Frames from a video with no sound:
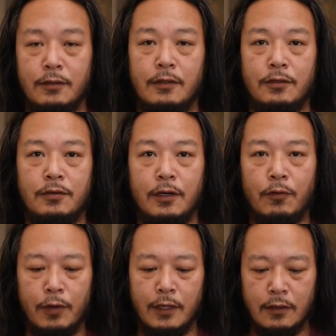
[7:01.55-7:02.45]
this trick
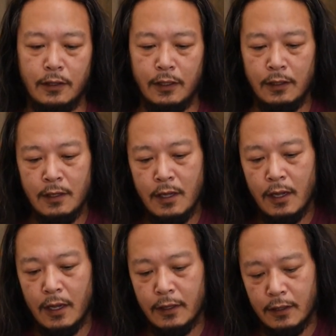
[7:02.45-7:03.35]
quickly
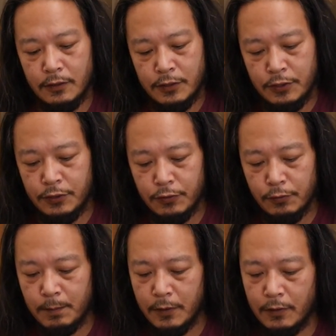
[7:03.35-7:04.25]
and then
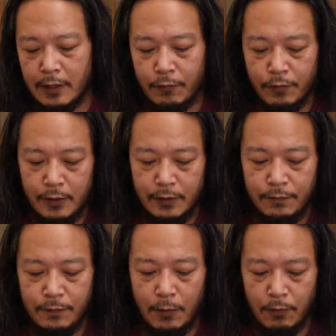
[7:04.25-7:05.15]
scoop it like really
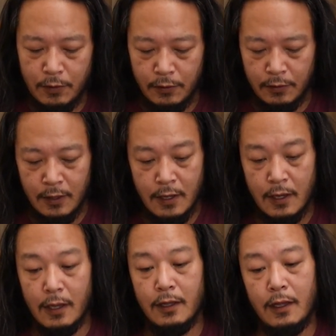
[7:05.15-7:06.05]
forward.
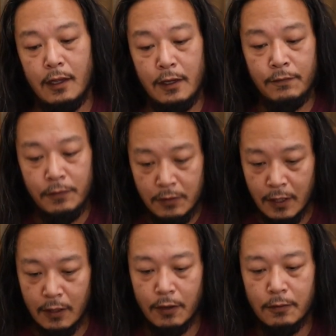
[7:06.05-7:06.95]
And then if you
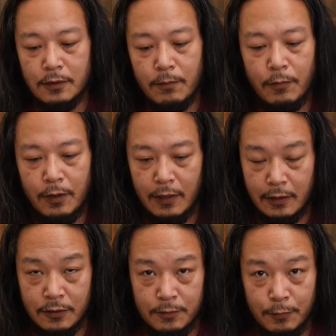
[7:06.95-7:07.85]
can go somewhere
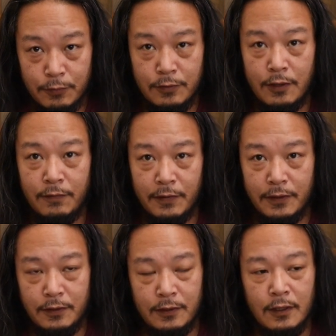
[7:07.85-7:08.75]
like smooth
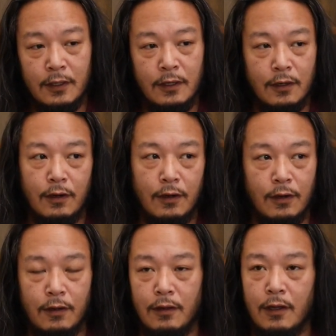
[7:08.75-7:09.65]
surface
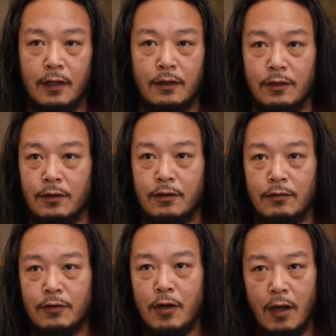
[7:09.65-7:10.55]
on like, you
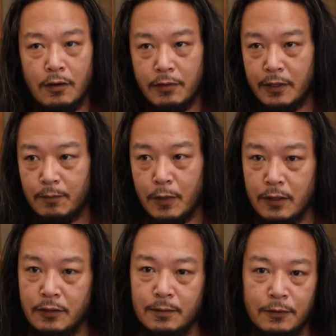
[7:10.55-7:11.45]
know, concrete,
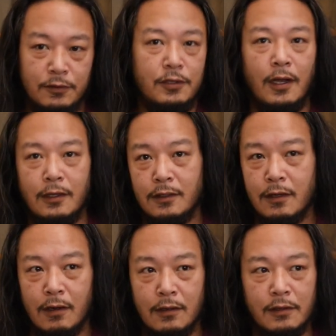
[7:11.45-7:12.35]
very smooth, shiny
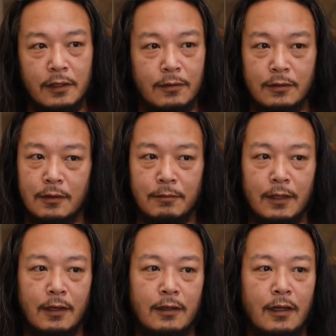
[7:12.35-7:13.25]
concrete or
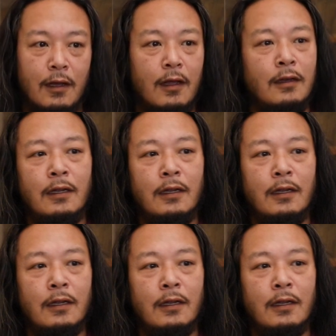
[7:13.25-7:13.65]
something like that,